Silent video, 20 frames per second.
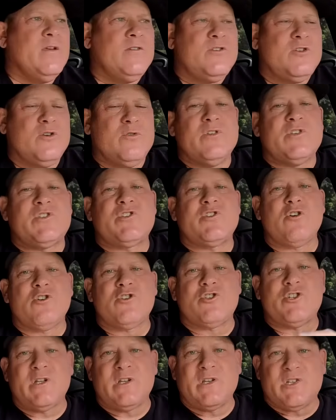Do the
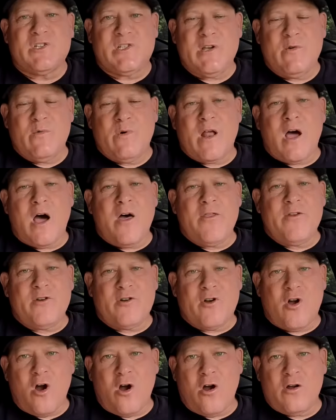searching, to see what other
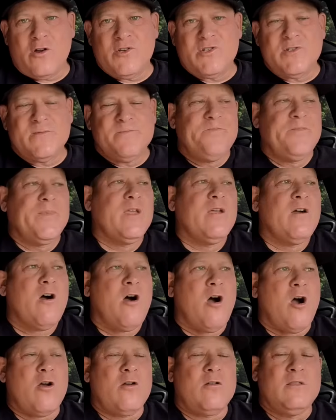cars
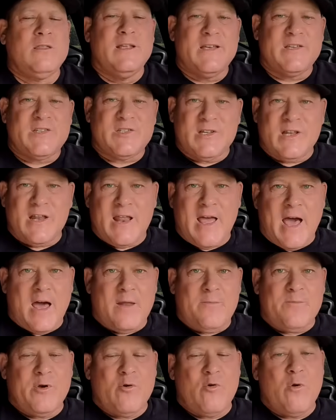are listed
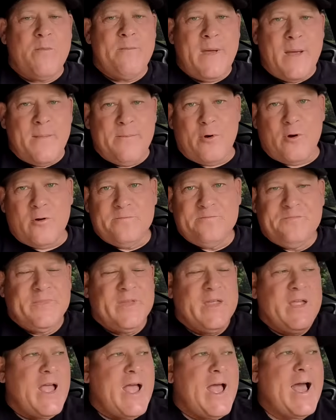at. But remember,
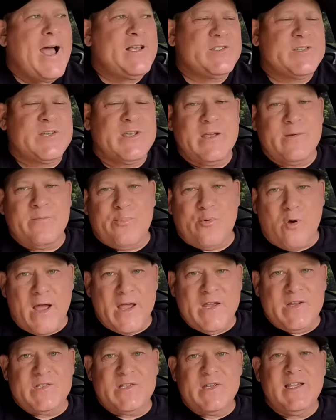asking
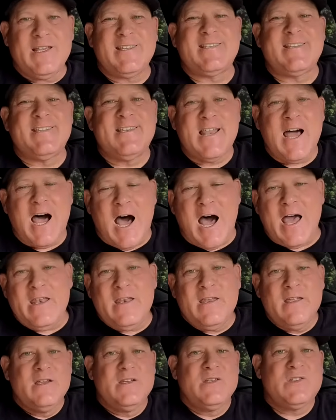price is not
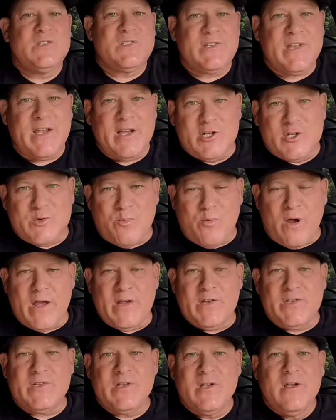sales
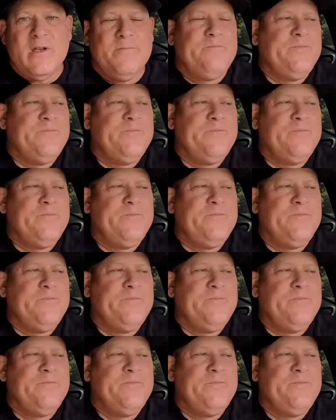price